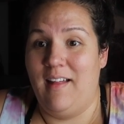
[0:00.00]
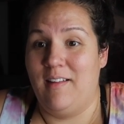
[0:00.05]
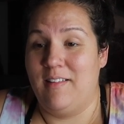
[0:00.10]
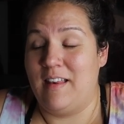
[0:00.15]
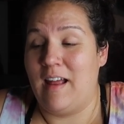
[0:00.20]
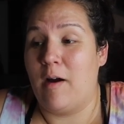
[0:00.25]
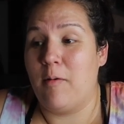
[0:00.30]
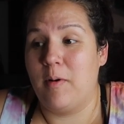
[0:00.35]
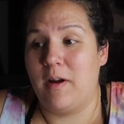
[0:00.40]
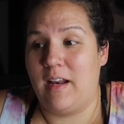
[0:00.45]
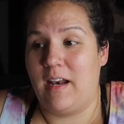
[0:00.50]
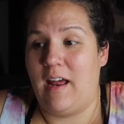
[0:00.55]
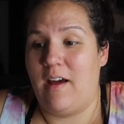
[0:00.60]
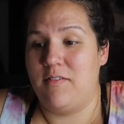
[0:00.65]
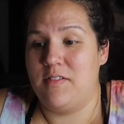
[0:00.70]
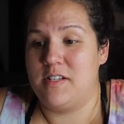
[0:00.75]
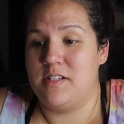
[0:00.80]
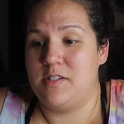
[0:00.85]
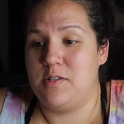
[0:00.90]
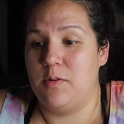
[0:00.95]
now we're gonna
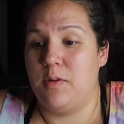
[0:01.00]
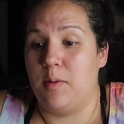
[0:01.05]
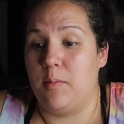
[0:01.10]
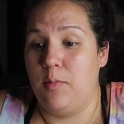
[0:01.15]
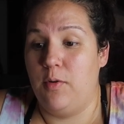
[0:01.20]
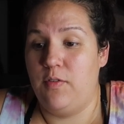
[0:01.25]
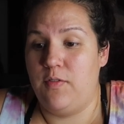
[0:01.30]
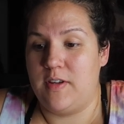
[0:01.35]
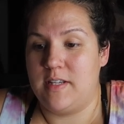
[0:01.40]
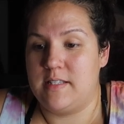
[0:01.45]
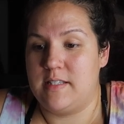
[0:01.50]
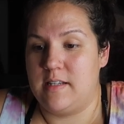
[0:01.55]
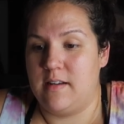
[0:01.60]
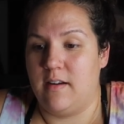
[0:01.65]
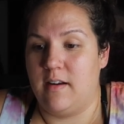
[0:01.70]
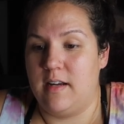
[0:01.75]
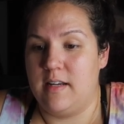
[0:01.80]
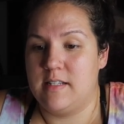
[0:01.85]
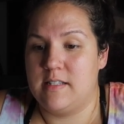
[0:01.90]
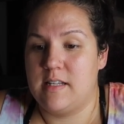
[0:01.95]
have to do the movie
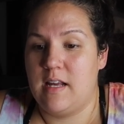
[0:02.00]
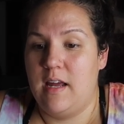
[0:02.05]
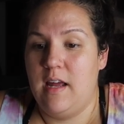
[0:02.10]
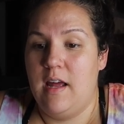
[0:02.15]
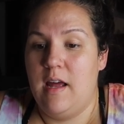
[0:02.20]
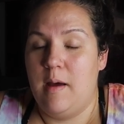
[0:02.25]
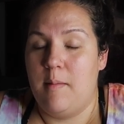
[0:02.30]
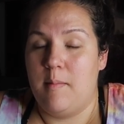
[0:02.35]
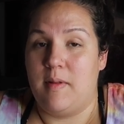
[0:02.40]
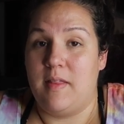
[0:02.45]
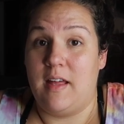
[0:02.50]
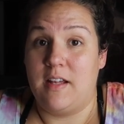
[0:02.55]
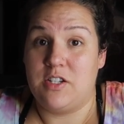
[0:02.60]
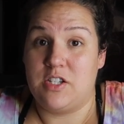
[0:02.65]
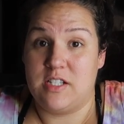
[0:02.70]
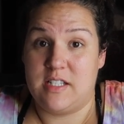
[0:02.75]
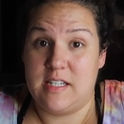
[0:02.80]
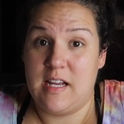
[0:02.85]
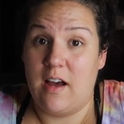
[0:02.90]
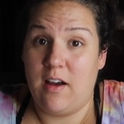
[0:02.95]
series. But that
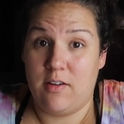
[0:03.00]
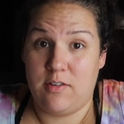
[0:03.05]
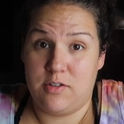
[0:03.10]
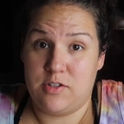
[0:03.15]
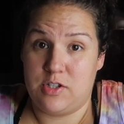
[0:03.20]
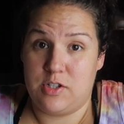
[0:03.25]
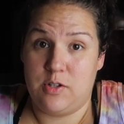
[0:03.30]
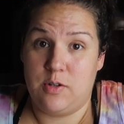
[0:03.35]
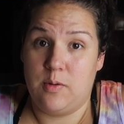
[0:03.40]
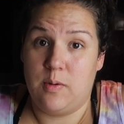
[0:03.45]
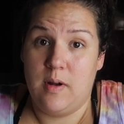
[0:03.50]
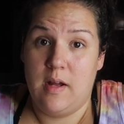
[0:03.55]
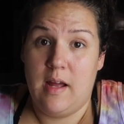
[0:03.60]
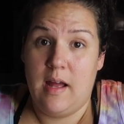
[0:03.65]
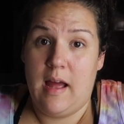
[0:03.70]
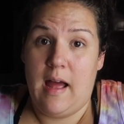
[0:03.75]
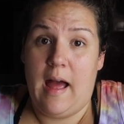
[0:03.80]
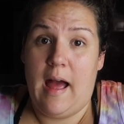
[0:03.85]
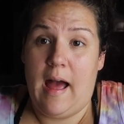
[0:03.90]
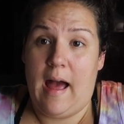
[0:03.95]
just tells you
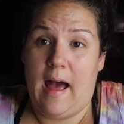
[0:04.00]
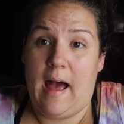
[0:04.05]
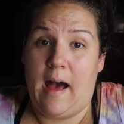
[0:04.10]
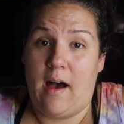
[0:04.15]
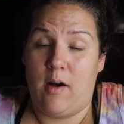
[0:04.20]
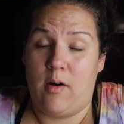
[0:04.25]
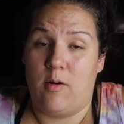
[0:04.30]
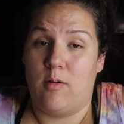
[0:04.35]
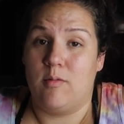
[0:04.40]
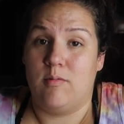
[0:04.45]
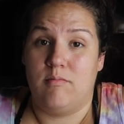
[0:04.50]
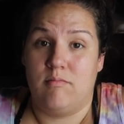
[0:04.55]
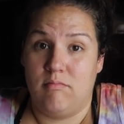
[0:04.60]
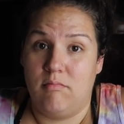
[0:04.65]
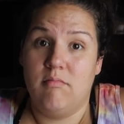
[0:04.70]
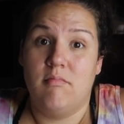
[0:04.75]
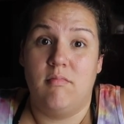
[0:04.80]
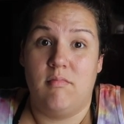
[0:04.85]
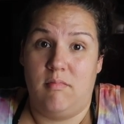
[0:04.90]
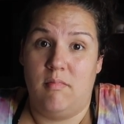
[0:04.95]
how
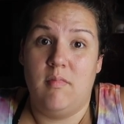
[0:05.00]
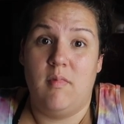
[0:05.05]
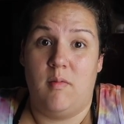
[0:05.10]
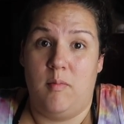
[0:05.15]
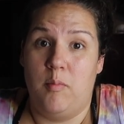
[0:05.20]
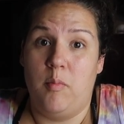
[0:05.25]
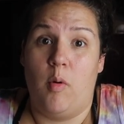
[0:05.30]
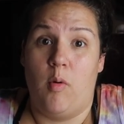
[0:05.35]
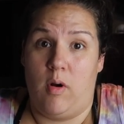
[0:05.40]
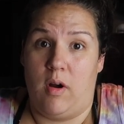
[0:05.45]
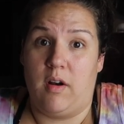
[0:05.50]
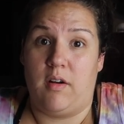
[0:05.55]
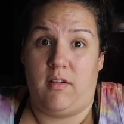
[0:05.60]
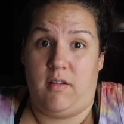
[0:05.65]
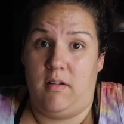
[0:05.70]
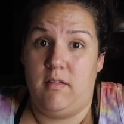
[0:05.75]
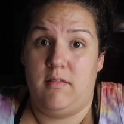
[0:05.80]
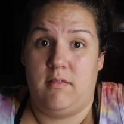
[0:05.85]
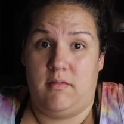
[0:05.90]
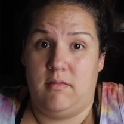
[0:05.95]
bored
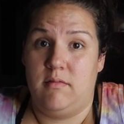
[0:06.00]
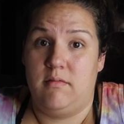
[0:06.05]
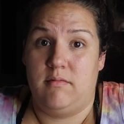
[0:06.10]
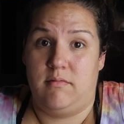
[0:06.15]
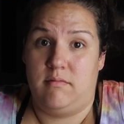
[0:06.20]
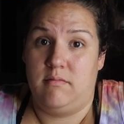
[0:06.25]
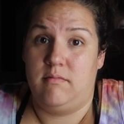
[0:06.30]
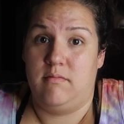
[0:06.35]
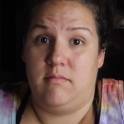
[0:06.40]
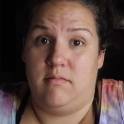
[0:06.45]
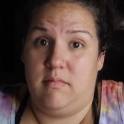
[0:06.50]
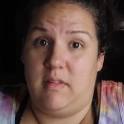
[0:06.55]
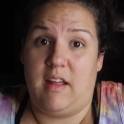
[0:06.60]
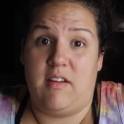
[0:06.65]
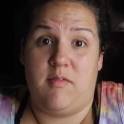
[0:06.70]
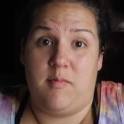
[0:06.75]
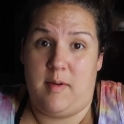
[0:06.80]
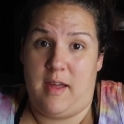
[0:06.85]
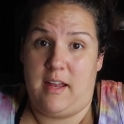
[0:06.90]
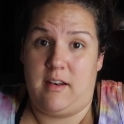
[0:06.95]

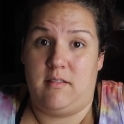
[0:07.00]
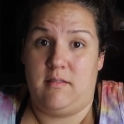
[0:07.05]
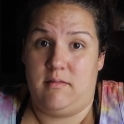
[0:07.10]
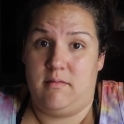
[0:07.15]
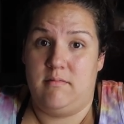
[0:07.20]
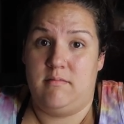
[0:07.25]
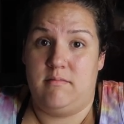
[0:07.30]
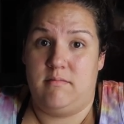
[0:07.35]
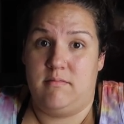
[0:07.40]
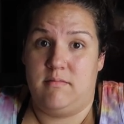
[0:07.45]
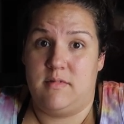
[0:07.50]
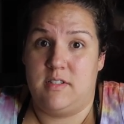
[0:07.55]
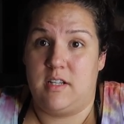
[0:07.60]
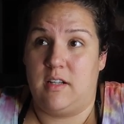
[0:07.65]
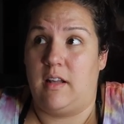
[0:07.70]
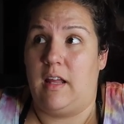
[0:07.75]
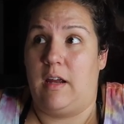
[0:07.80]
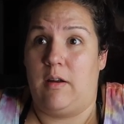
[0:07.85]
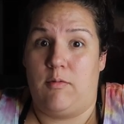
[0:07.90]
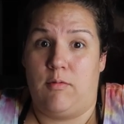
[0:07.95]
they've been to
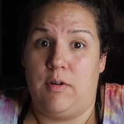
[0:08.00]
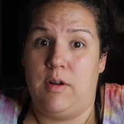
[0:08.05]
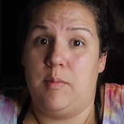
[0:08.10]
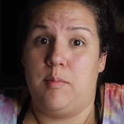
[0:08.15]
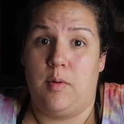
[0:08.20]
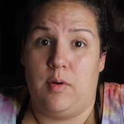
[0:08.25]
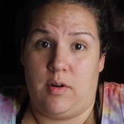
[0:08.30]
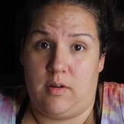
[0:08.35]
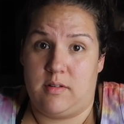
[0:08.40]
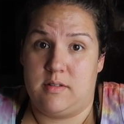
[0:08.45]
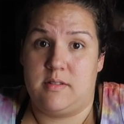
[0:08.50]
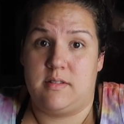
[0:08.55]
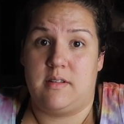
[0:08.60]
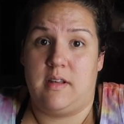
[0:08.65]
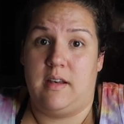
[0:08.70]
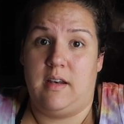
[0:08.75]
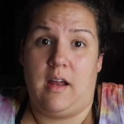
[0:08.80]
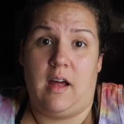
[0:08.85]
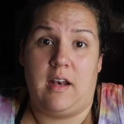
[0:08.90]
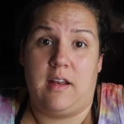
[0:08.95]
like read books
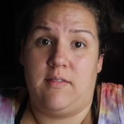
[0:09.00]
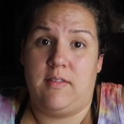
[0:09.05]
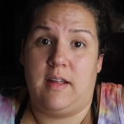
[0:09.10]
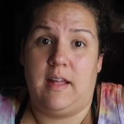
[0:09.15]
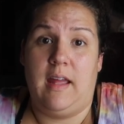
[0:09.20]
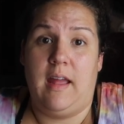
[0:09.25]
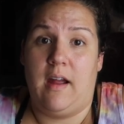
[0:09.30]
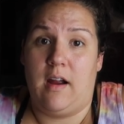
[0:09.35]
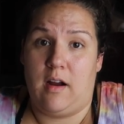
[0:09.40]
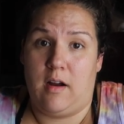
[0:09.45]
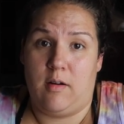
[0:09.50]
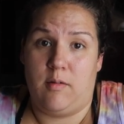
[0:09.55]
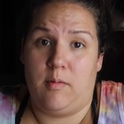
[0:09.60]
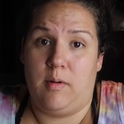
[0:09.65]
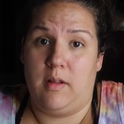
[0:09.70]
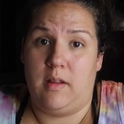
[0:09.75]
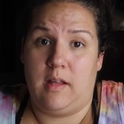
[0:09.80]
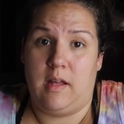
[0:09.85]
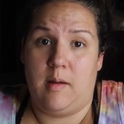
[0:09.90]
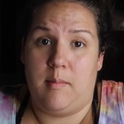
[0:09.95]
and not even care
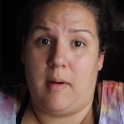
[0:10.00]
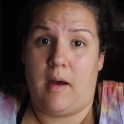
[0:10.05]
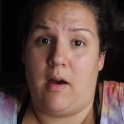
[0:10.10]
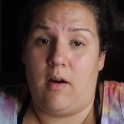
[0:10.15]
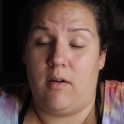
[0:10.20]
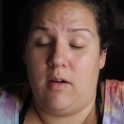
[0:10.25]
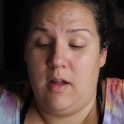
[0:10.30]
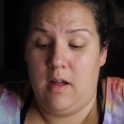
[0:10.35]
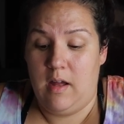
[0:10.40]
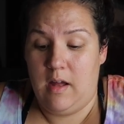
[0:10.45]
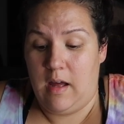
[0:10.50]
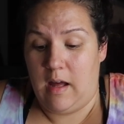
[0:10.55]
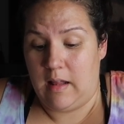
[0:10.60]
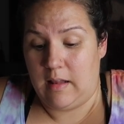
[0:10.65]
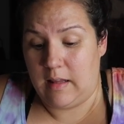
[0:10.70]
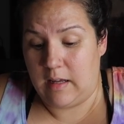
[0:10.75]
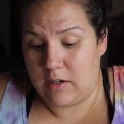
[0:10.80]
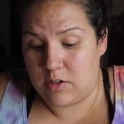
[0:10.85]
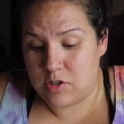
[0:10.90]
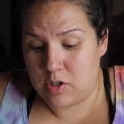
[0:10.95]
really about
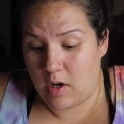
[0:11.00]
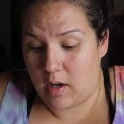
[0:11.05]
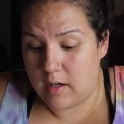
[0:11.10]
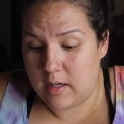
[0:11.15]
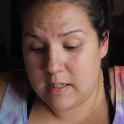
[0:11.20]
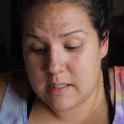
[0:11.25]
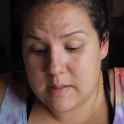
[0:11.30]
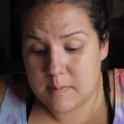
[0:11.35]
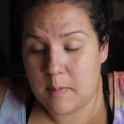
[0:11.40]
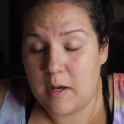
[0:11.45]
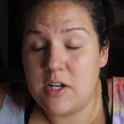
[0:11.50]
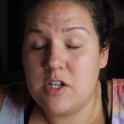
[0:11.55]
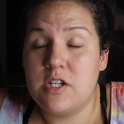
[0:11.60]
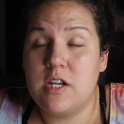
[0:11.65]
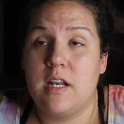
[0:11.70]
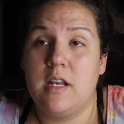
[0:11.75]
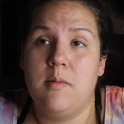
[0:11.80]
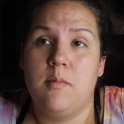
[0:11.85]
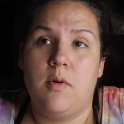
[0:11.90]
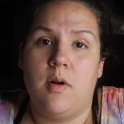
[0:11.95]
electronics much
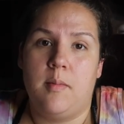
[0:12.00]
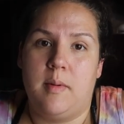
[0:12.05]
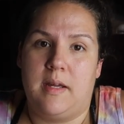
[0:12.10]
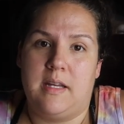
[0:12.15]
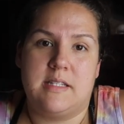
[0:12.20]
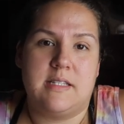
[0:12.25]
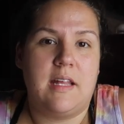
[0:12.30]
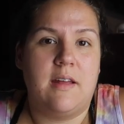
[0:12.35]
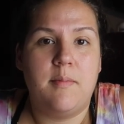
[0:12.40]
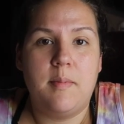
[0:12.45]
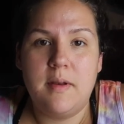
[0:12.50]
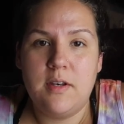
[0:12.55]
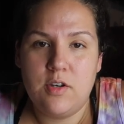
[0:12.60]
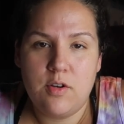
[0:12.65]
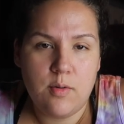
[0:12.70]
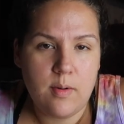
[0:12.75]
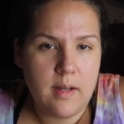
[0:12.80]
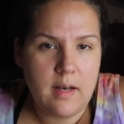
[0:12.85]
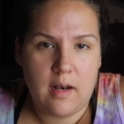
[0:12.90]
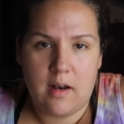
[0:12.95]
anymore because they've been
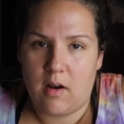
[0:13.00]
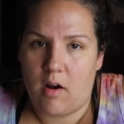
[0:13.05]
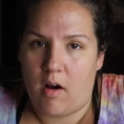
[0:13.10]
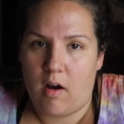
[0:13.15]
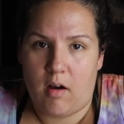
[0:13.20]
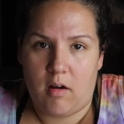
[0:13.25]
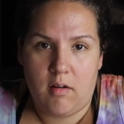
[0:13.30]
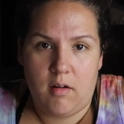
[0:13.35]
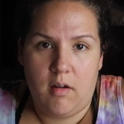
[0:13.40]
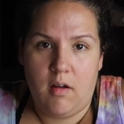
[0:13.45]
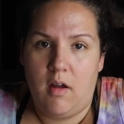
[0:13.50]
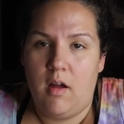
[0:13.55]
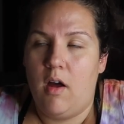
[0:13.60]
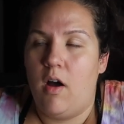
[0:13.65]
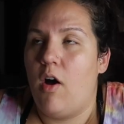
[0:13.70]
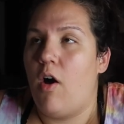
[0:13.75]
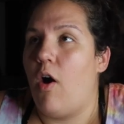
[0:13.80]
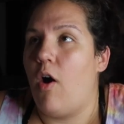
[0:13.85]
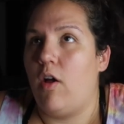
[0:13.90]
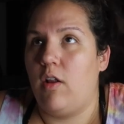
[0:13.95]
doing it all,
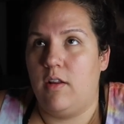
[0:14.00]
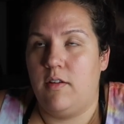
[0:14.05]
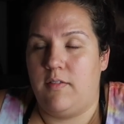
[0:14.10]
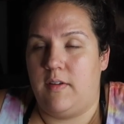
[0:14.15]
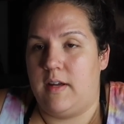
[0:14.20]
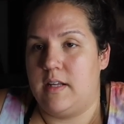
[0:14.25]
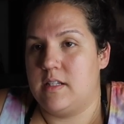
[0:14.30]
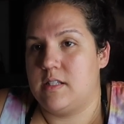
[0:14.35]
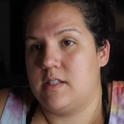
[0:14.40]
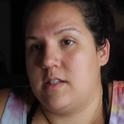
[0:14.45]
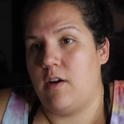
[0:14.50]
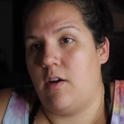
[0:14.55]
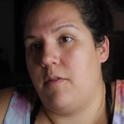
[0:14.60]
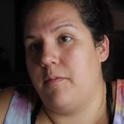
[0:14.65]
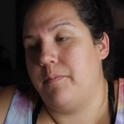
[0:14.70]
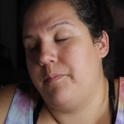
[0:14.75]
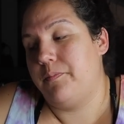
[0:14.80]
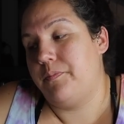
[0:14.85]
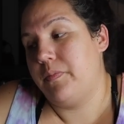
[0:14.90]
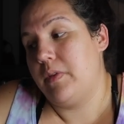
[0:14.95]
all of it.
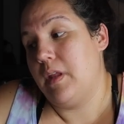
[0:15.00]
So